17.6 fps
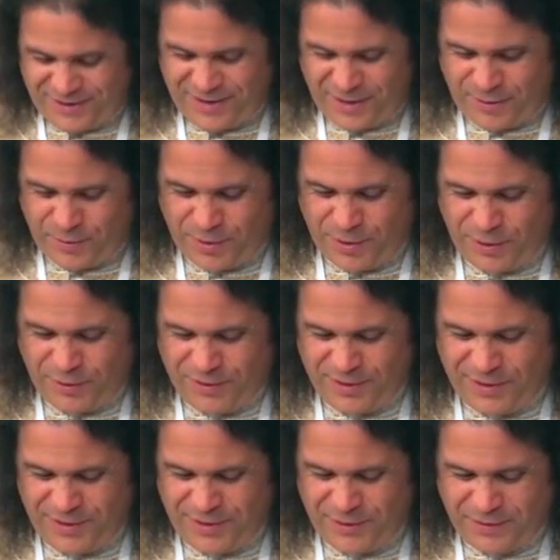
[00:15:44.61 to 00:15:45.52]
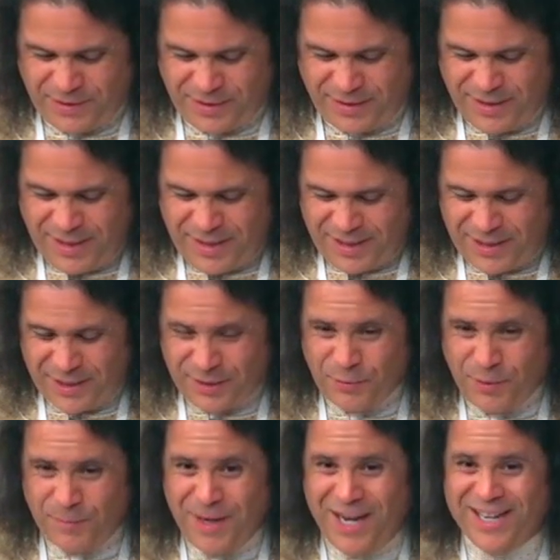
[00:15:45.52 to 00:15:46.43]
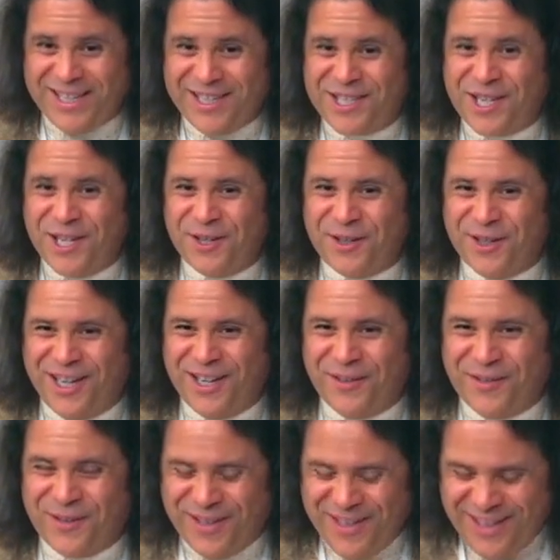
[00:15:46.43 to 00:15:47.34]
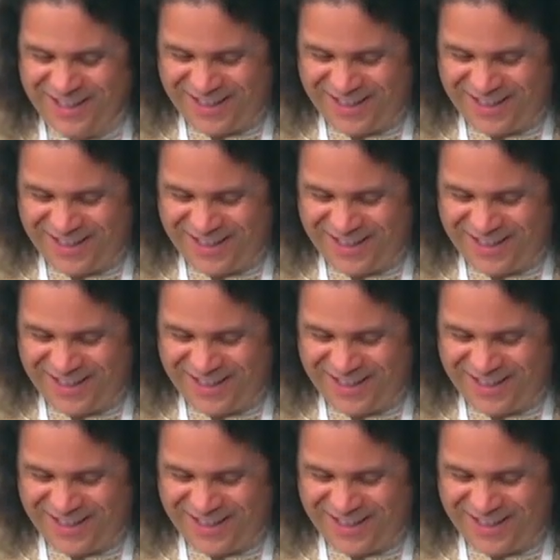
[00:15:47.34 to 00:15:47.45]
that we're currently living in this reminds you of.